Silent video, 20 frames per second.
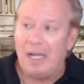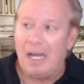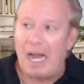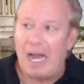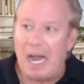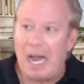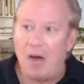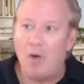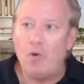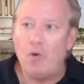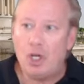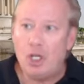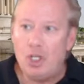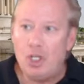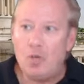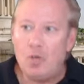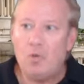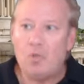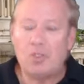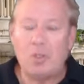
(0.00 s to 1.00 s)
How could
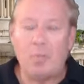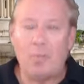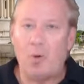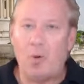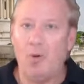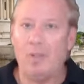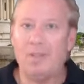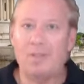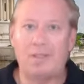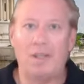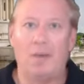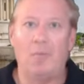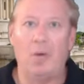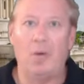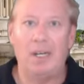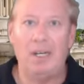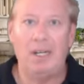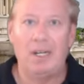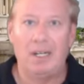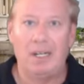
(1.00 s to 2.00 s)
you support
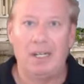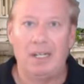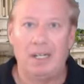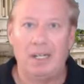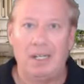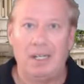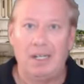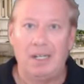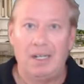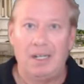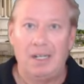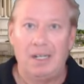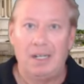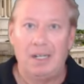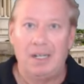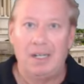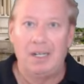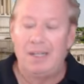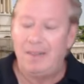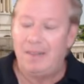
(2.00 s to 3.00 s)
someone
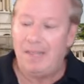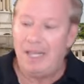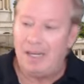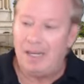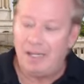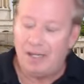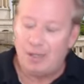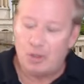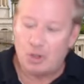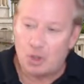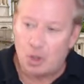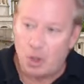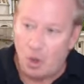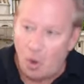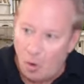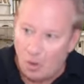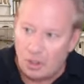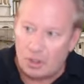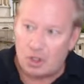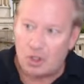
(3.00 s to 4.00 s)
that
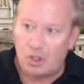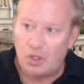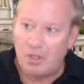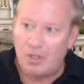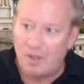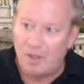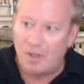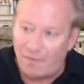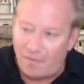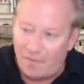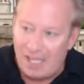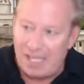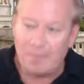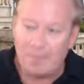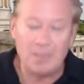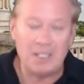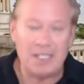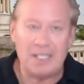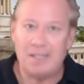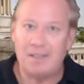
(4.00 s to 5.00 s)
tortured the
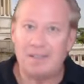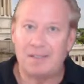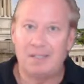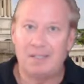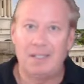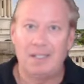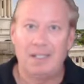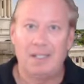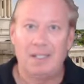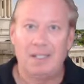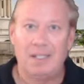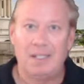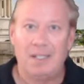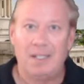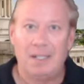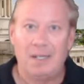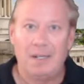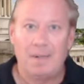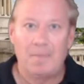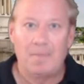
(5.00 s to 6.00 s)
families
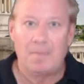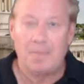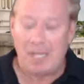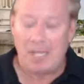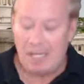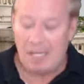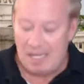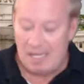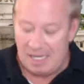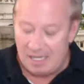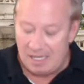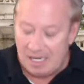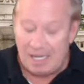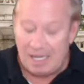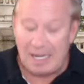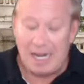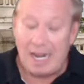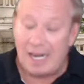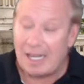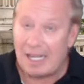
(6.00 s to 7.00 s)
in
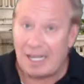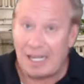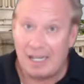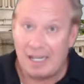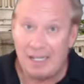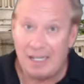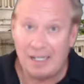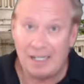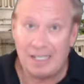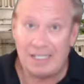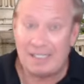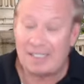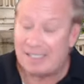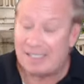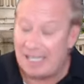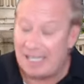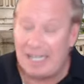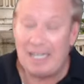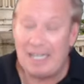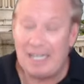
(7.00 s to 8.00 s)
Connecticut at
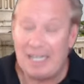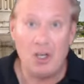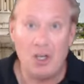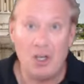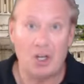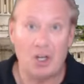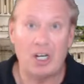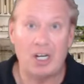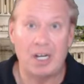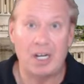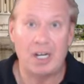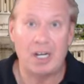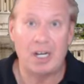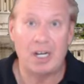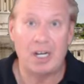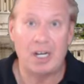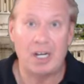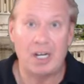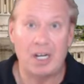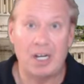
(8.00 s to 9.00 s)
Sandy Hook,
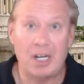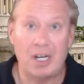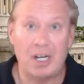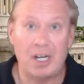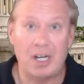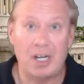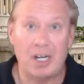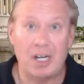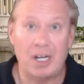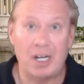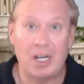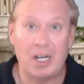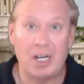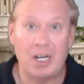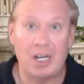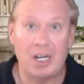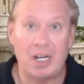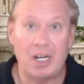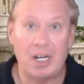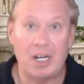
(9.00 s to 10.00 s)
had to
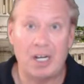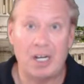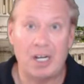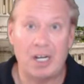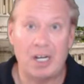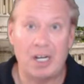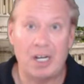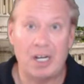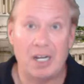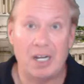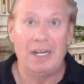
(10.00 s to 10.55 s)
go to court